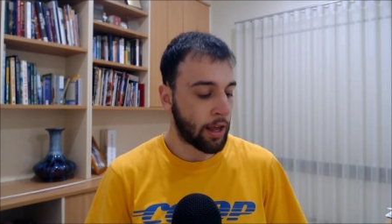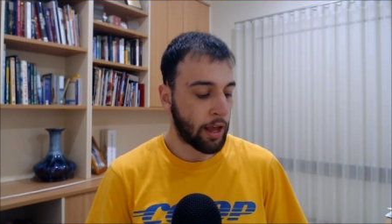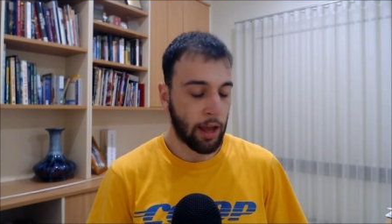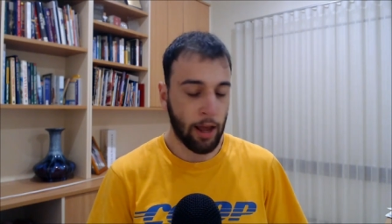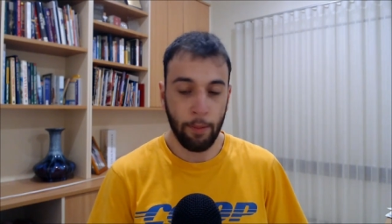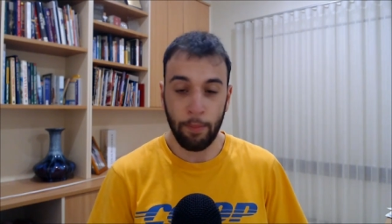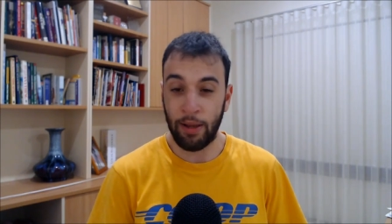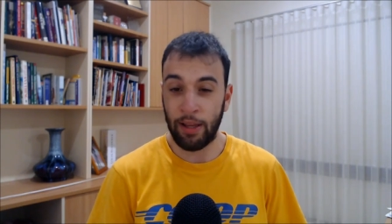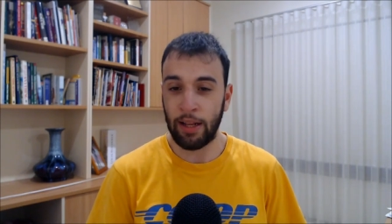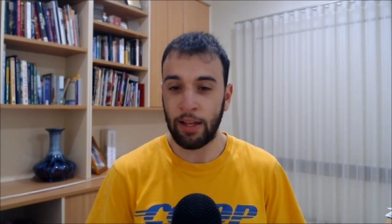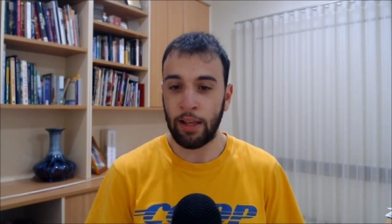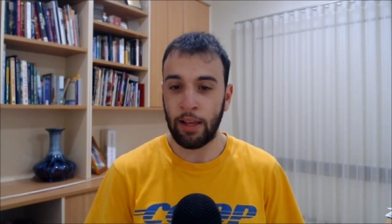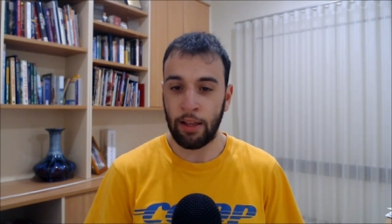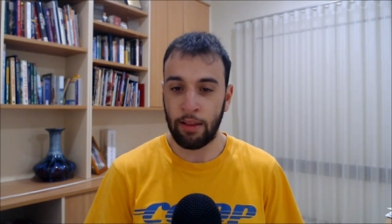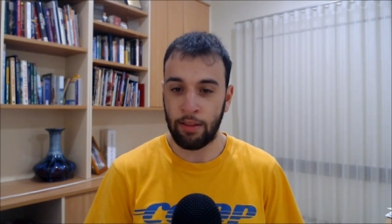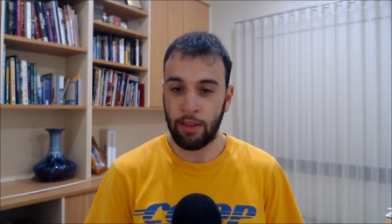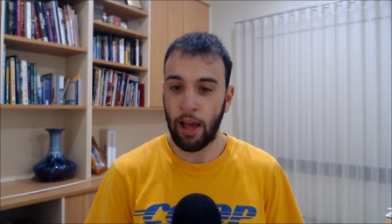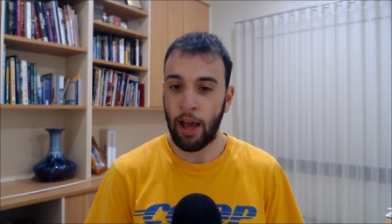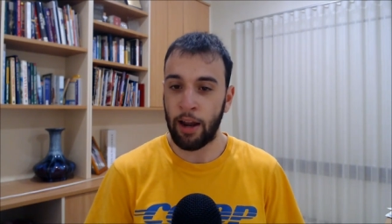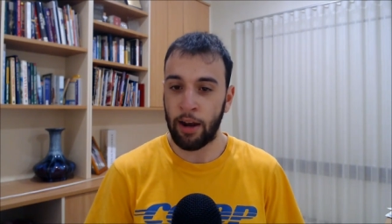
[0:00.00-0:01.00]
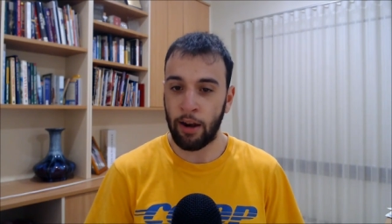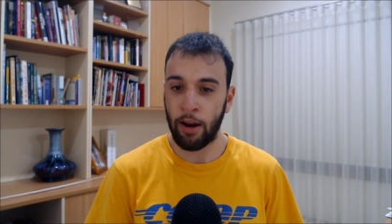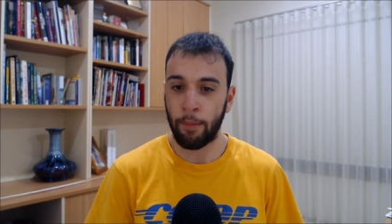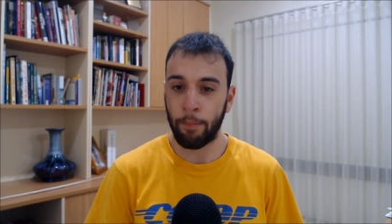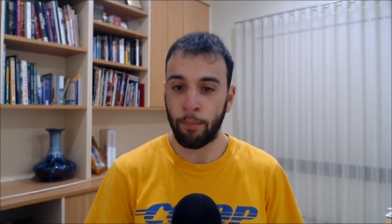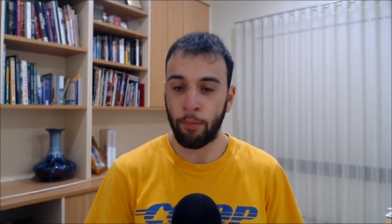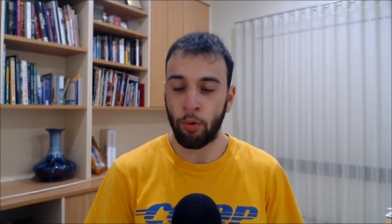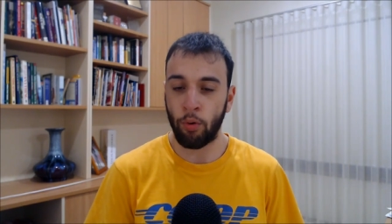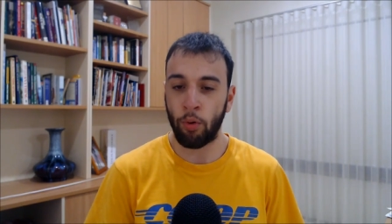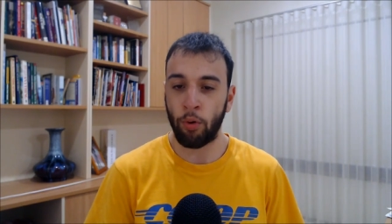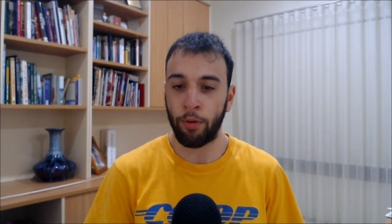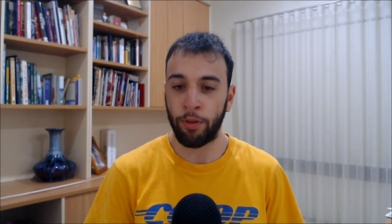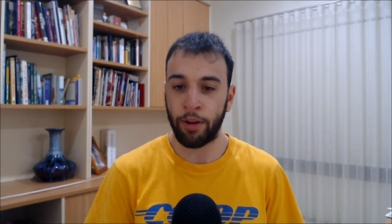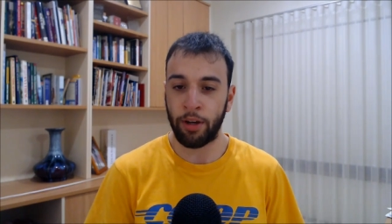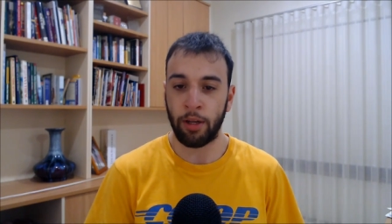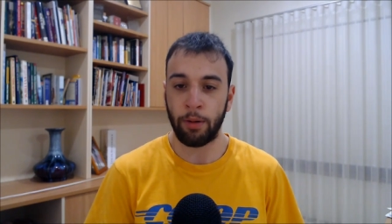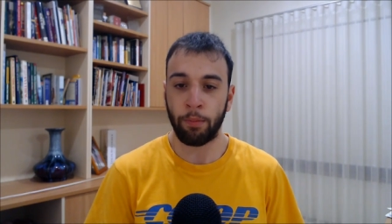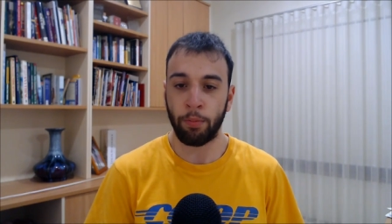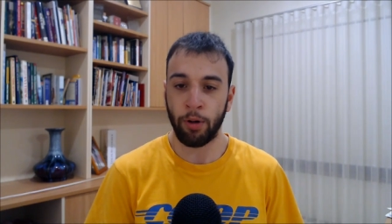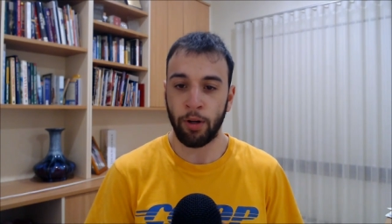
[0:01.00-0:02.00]
It's added up more than
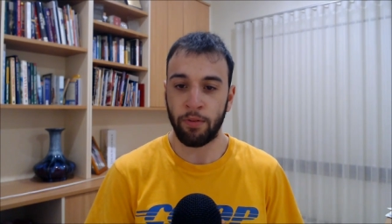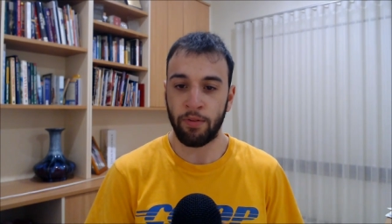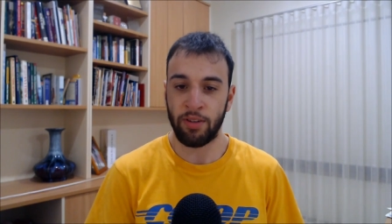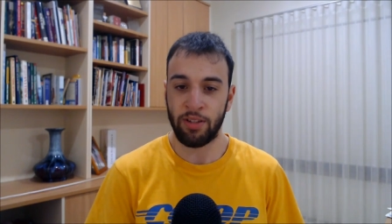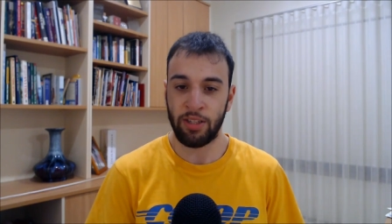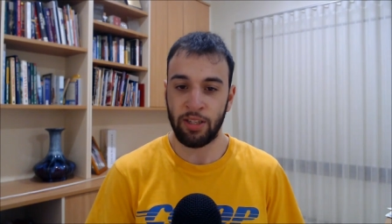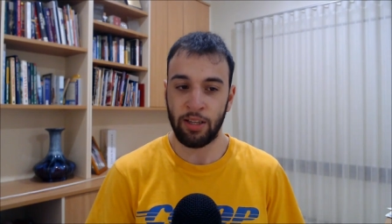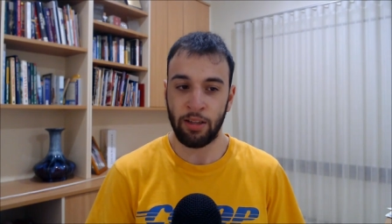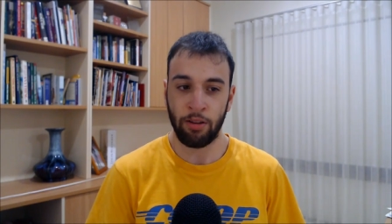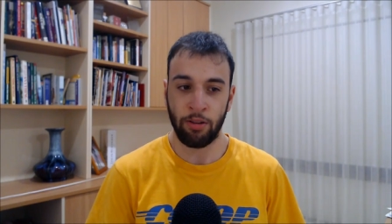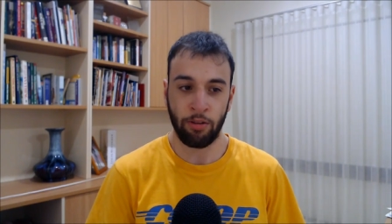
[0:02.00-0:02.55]
in previous years.